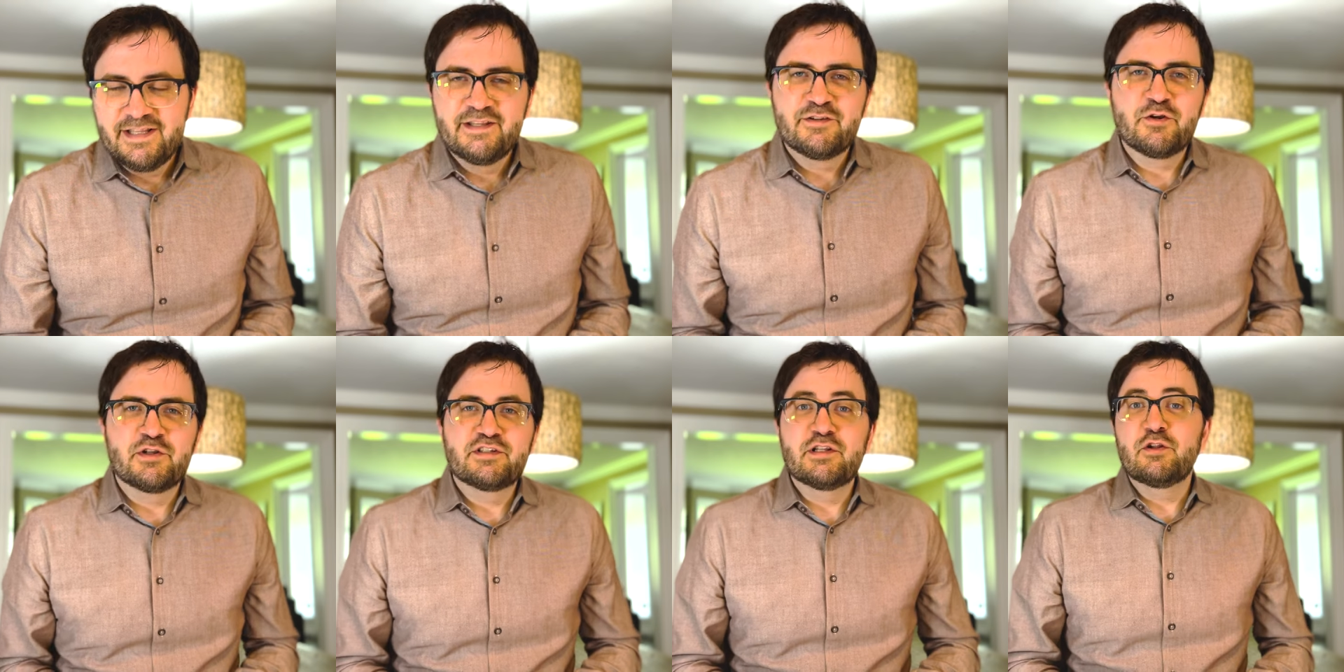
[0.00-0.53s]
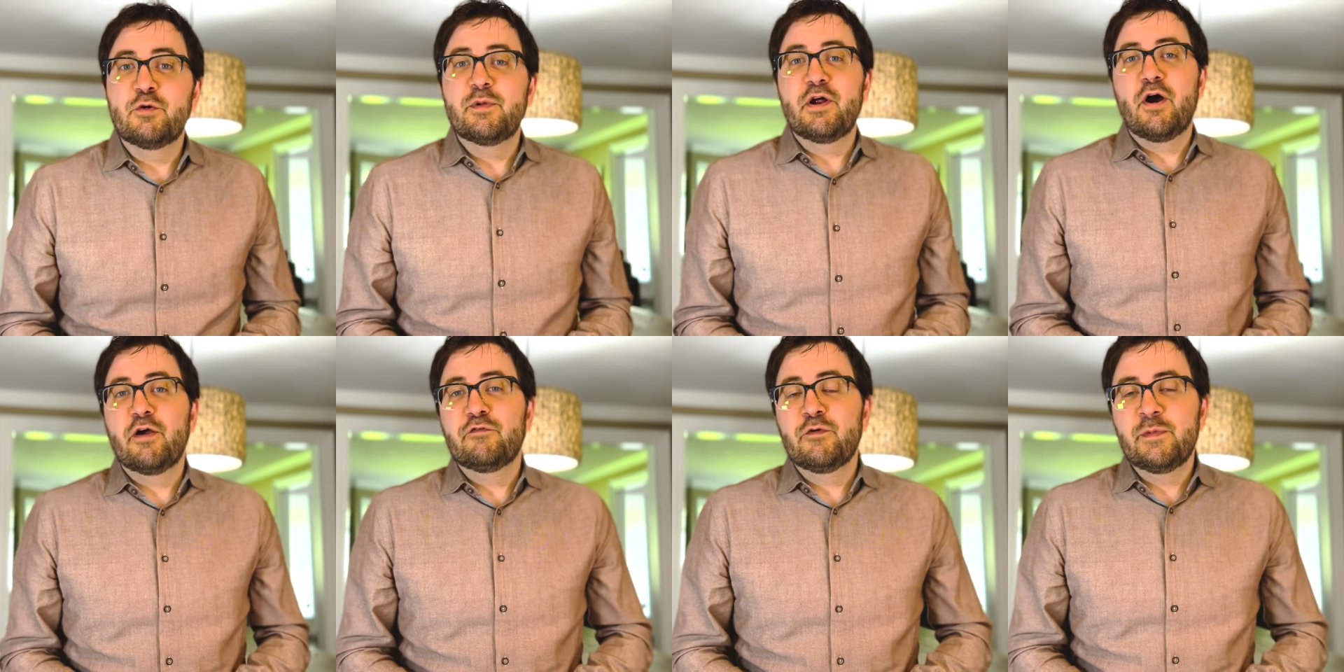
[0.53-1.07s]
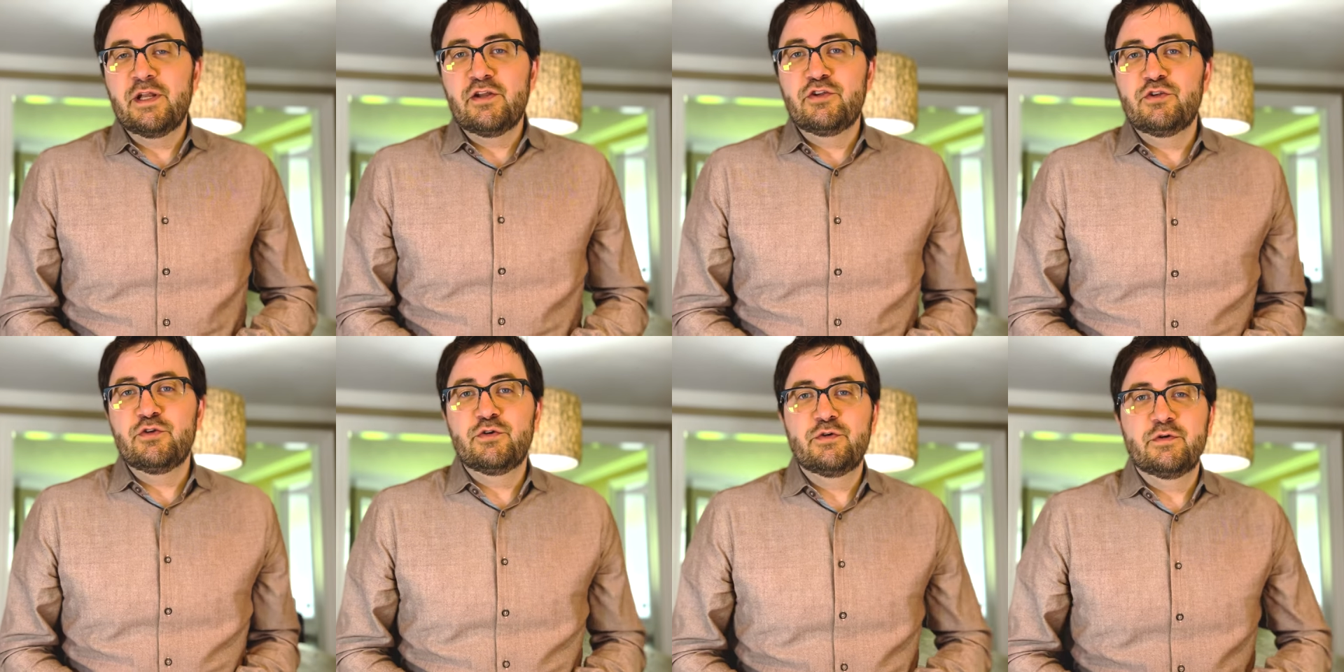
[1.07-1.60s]
So it's a little bit hard for me to
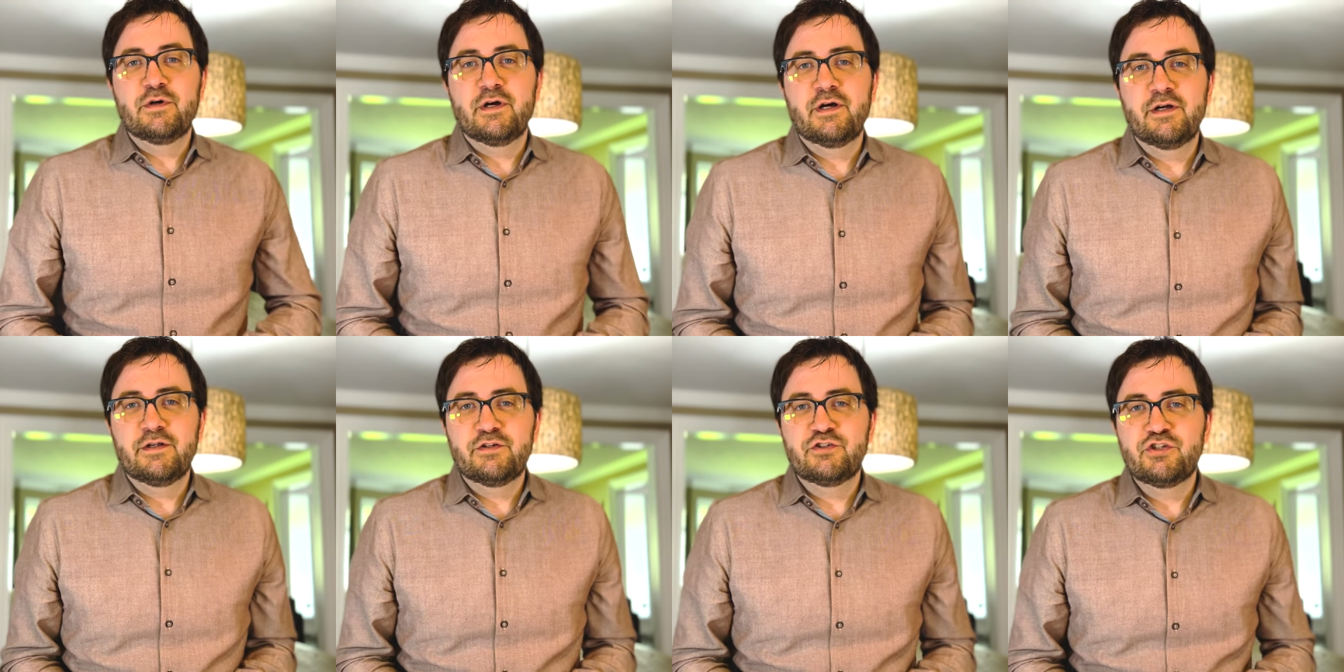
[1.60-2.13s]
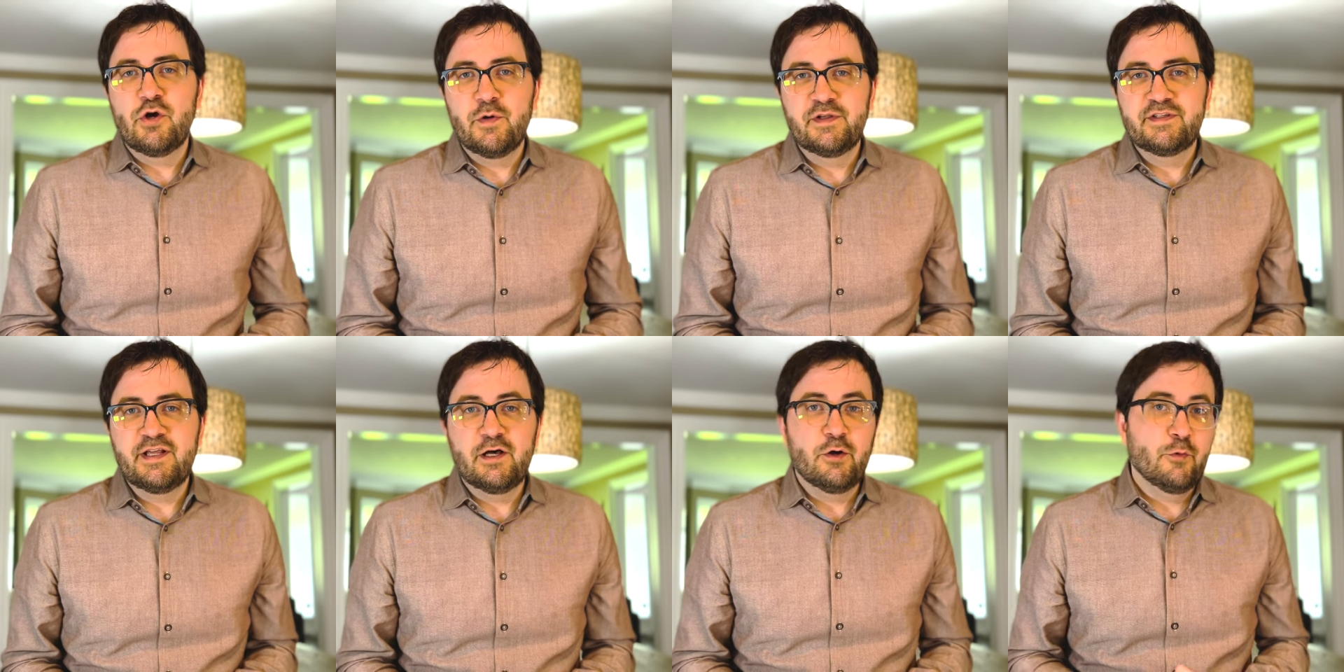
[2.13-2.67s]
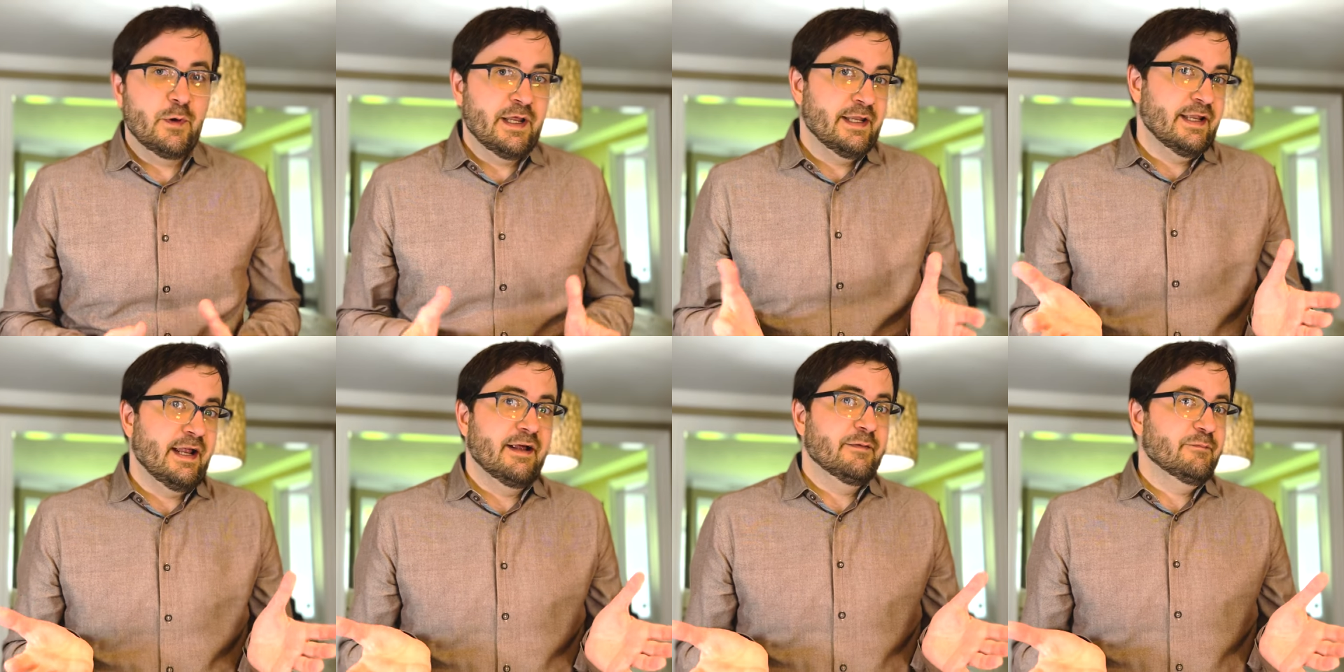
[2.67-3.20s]
do show and tell when